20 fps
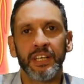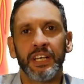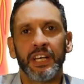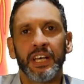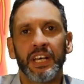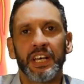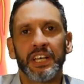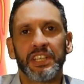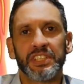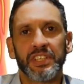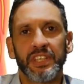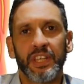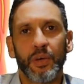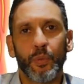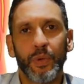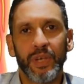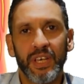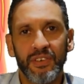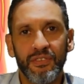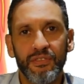so that we
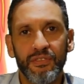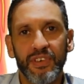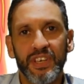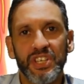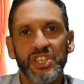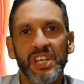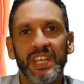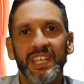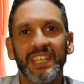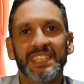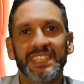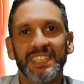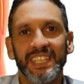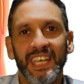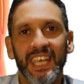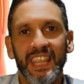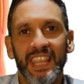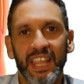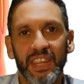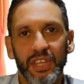can visually
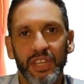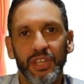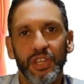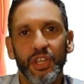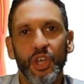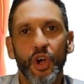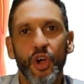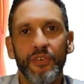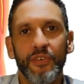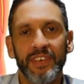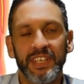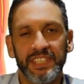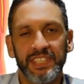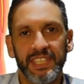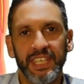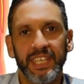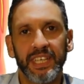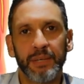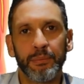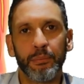see that the nerve is
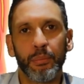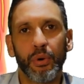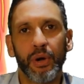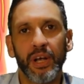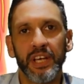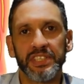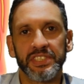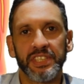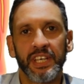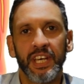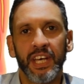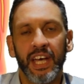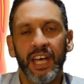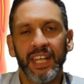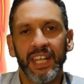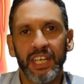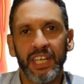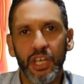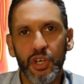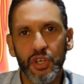decompressed. And
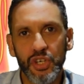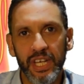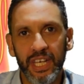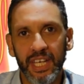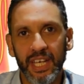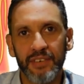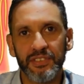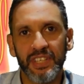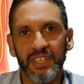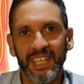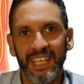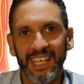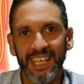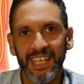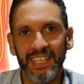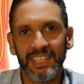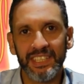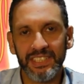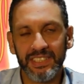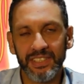that usually gives an
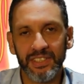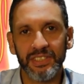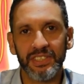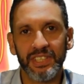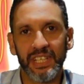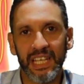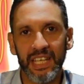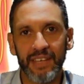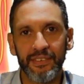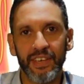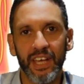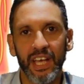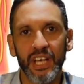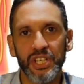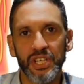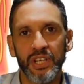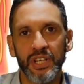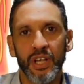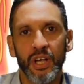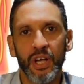instant
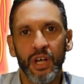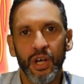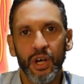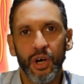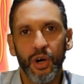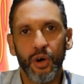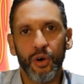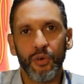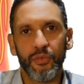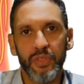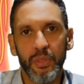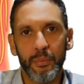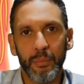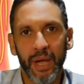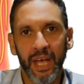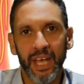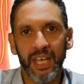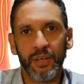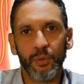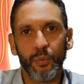alleviation of the
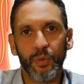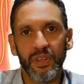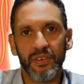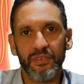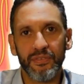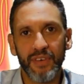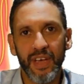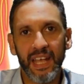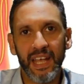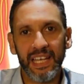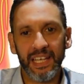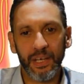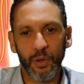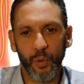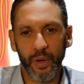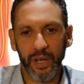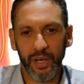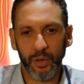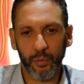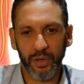pain with a fairly
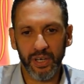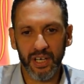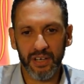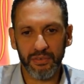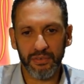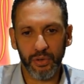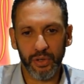quick recovery.